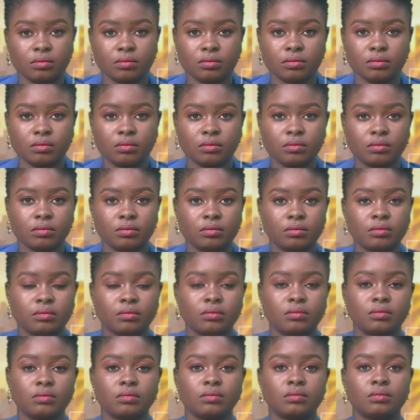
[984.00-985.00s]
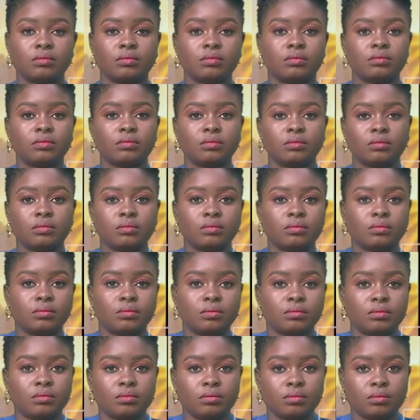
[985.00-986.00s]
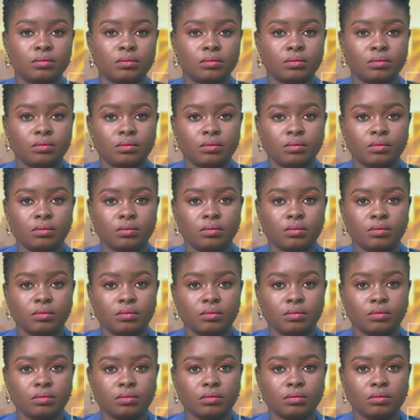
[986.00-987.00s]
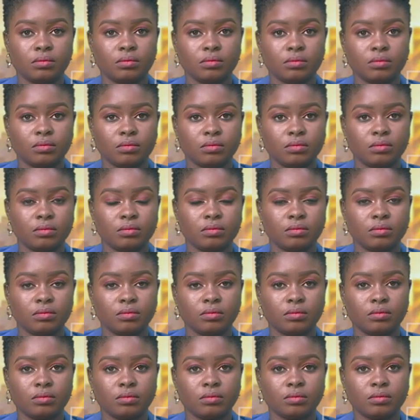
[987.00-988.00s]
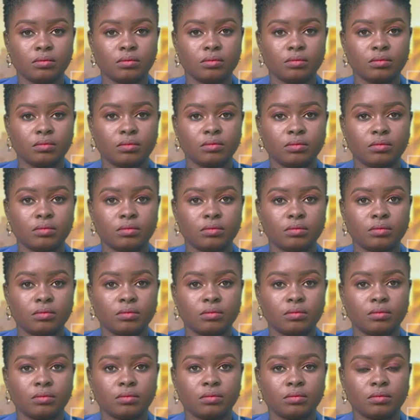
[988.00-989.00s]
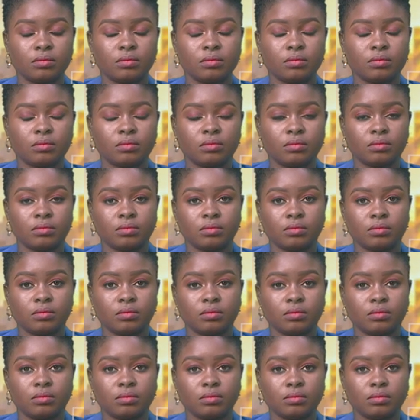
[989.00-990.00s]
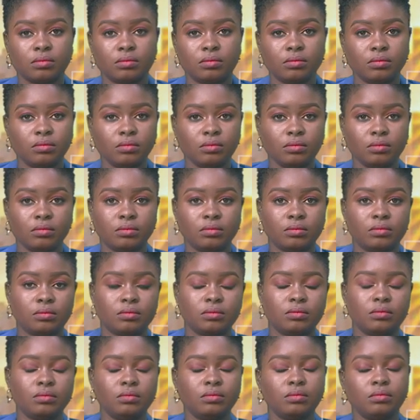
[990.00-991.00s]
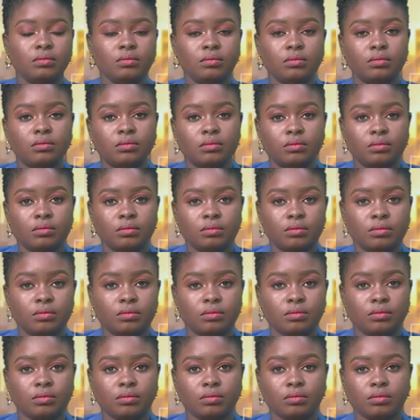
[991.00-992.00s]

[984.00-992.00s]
This person isn't speaking.